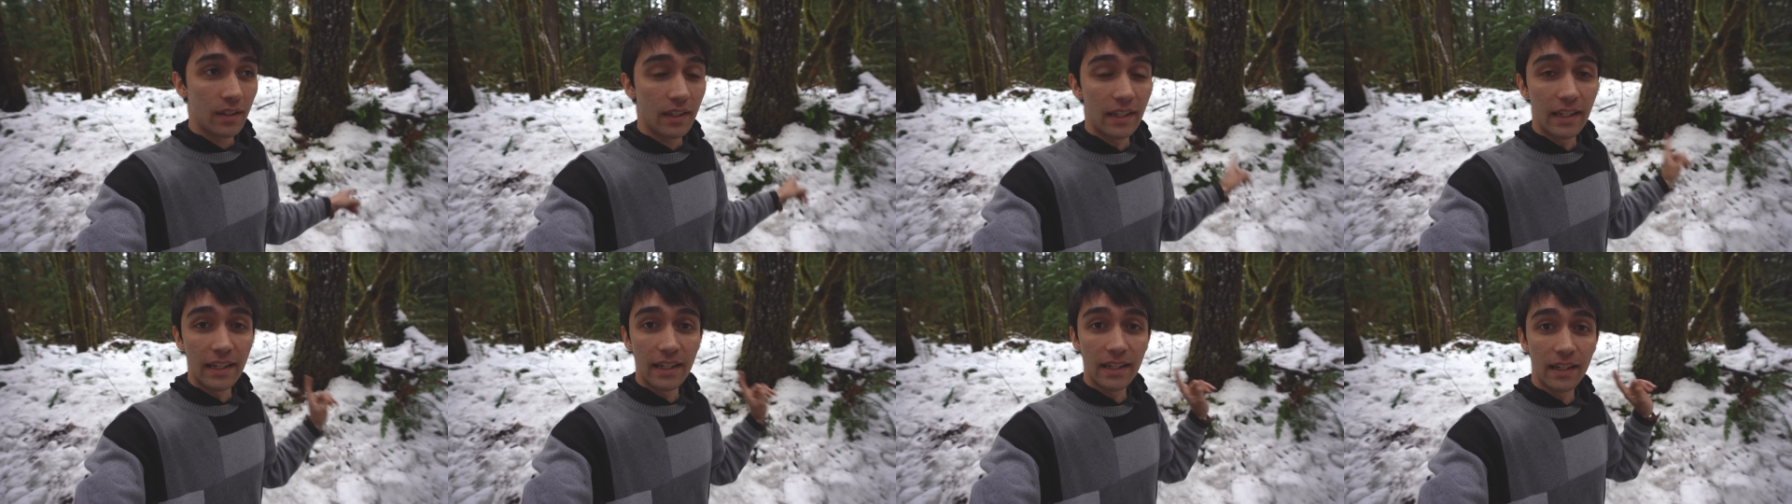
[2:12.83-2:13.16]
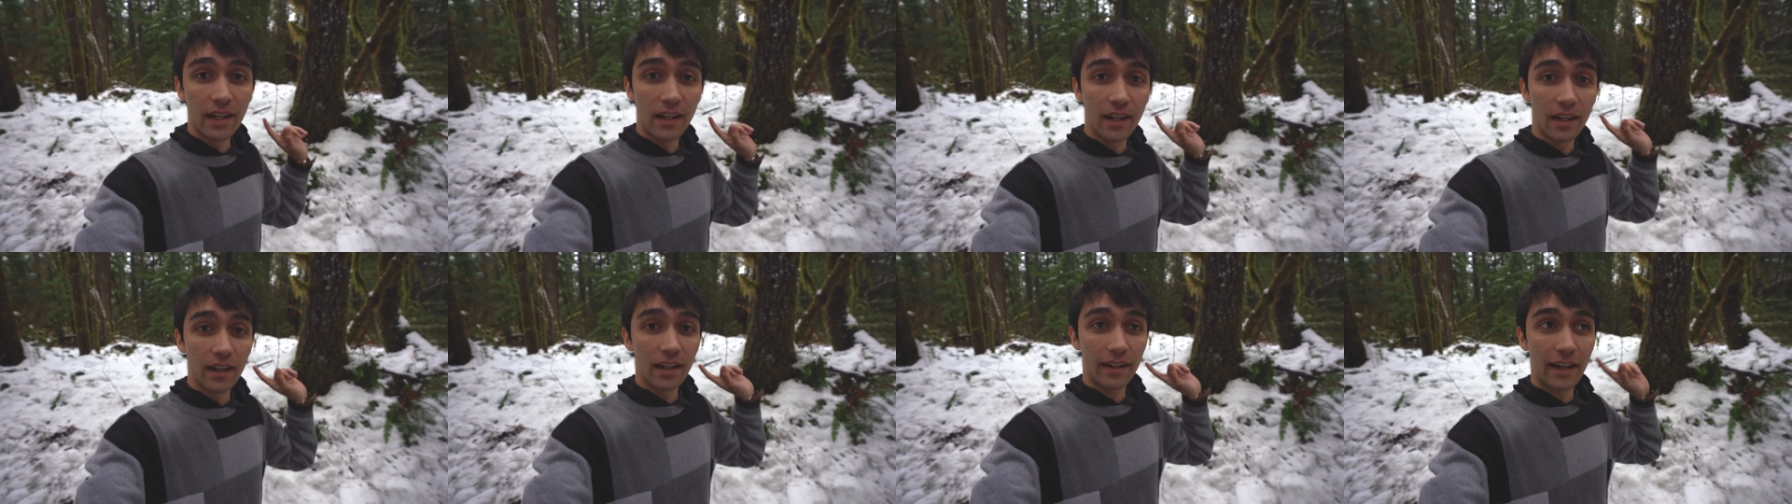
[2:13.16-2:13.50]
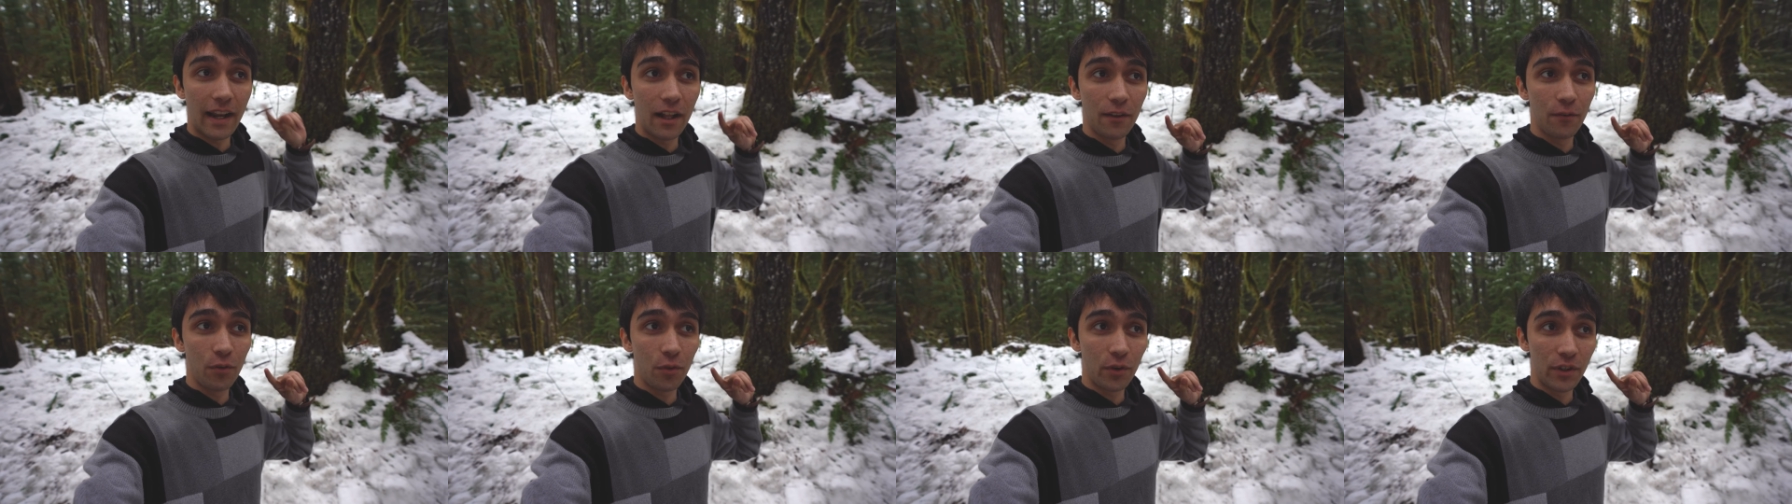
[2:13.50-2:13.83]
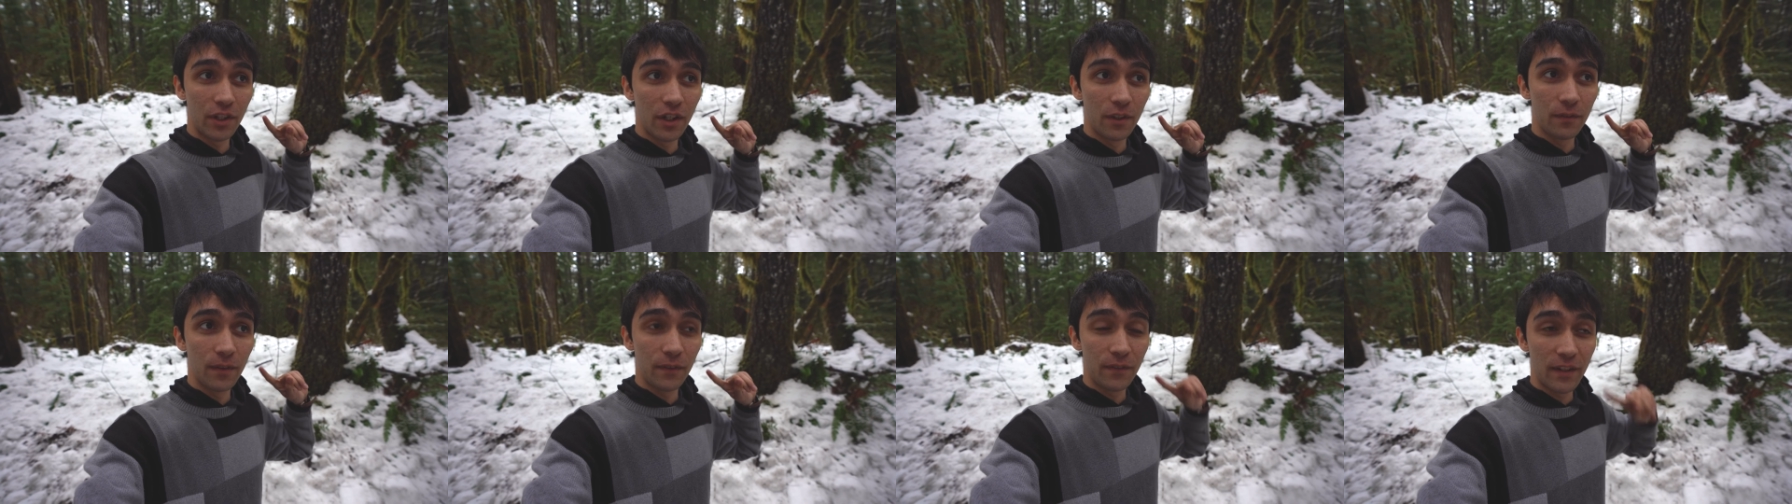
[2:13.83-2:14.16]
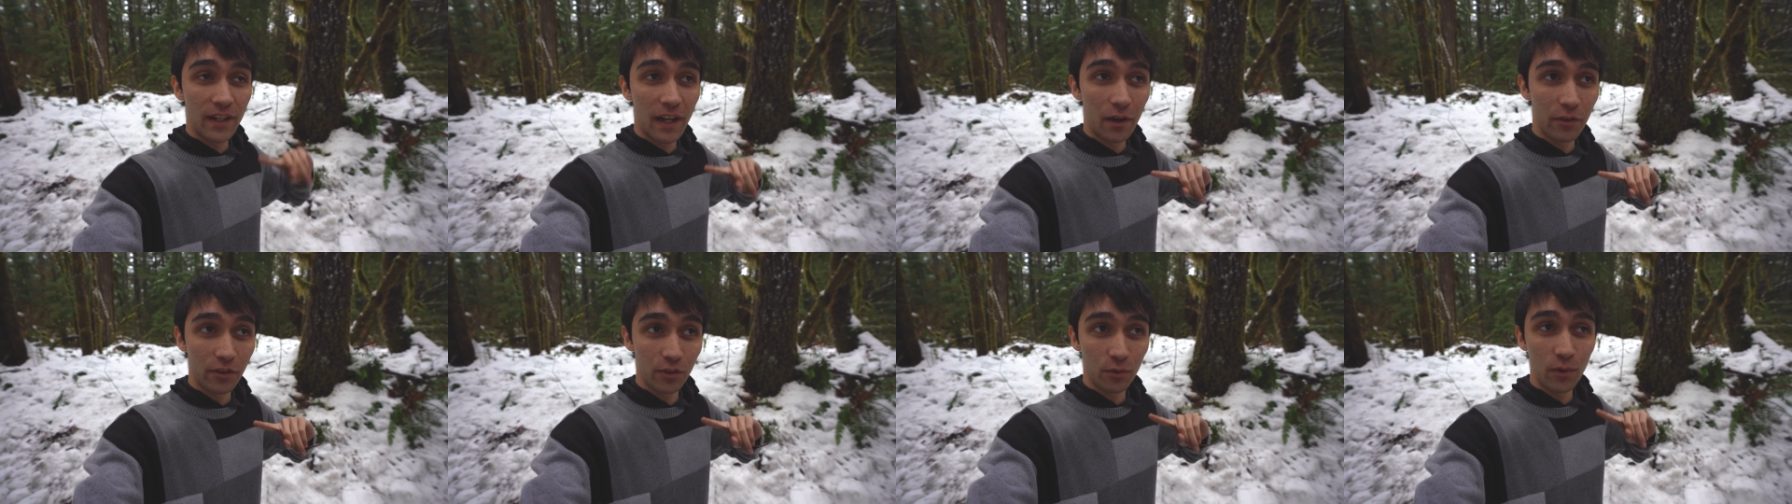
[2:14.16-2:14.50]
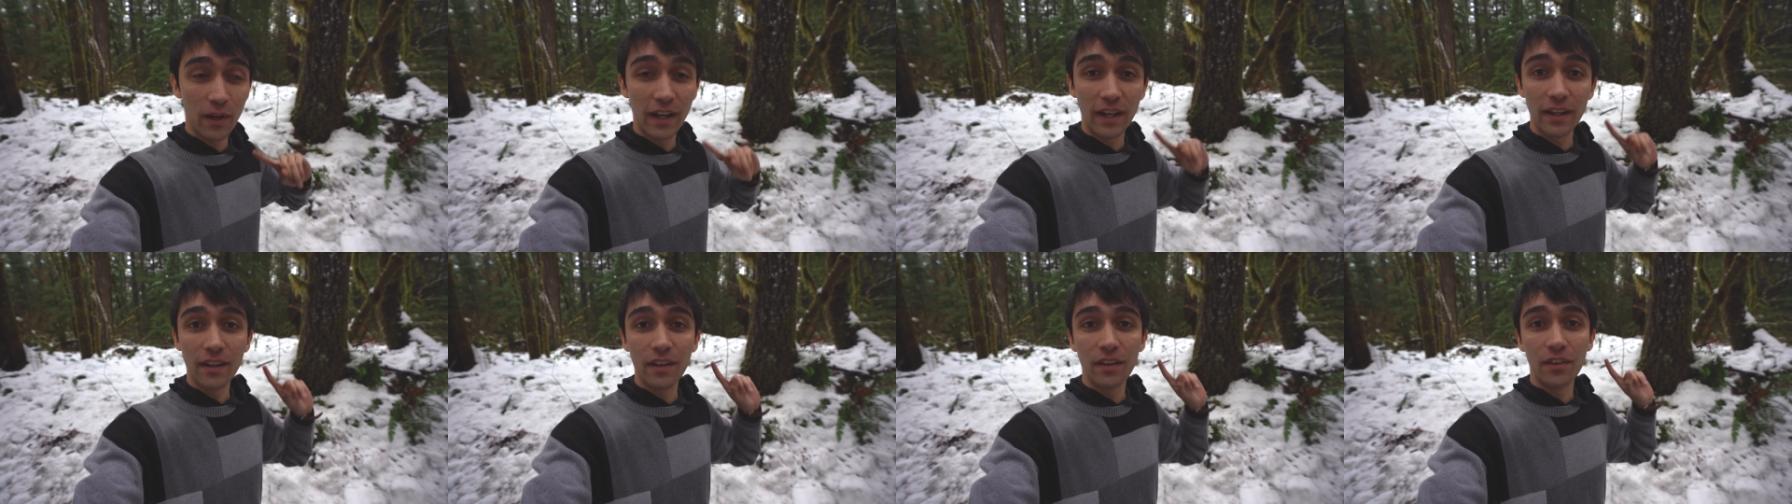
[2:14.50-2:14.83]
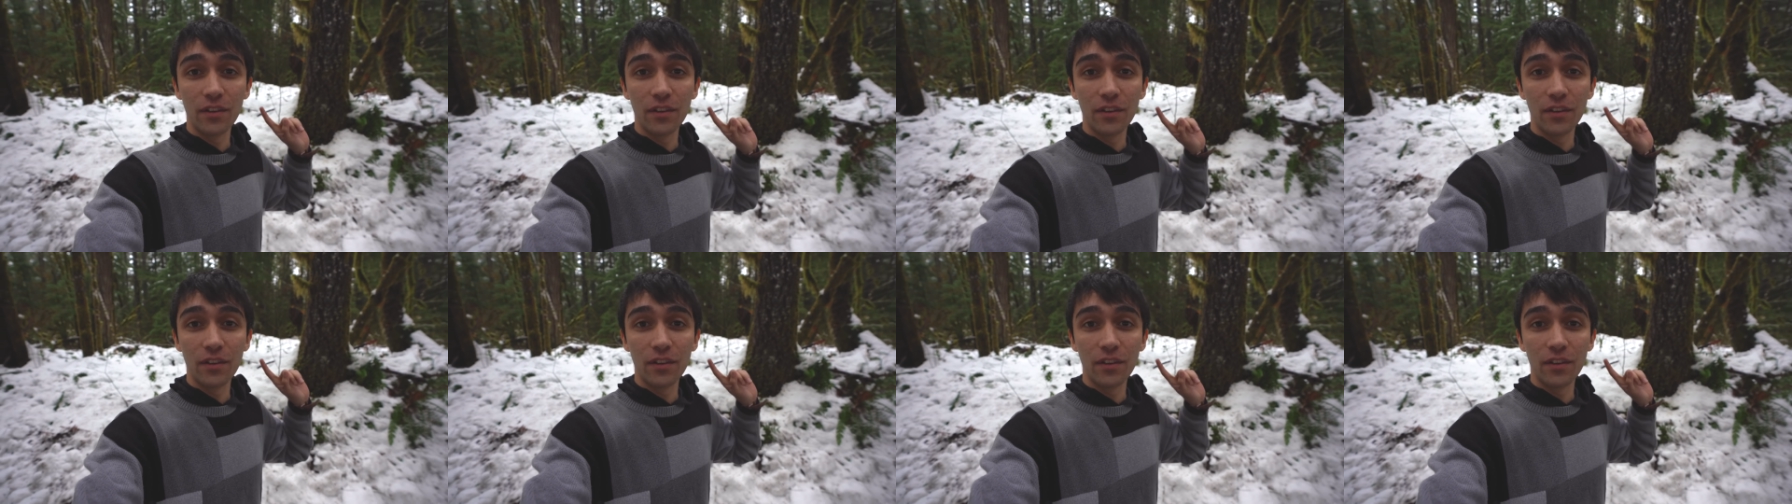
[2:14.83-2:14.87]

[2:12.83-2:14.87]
in uh, California, 15 hours away.